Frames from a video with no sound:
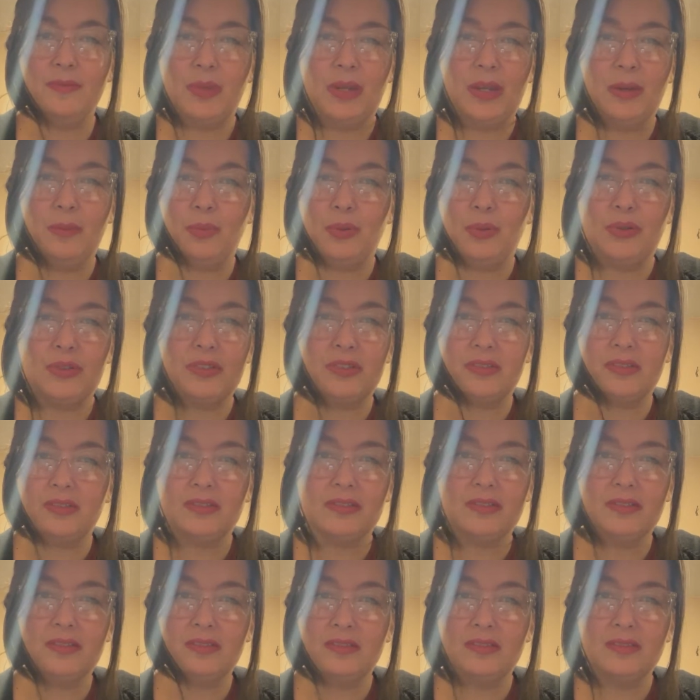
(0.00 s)
people
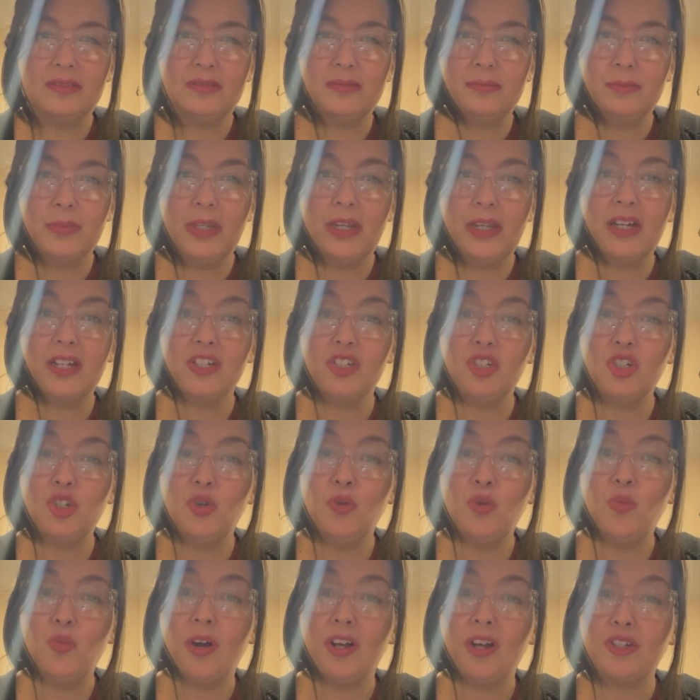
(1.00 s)
because
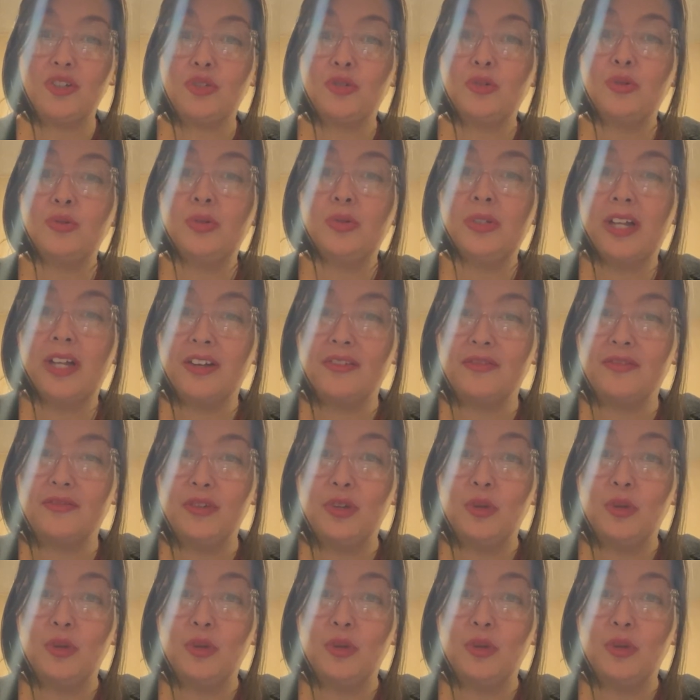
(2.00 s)
you want true love.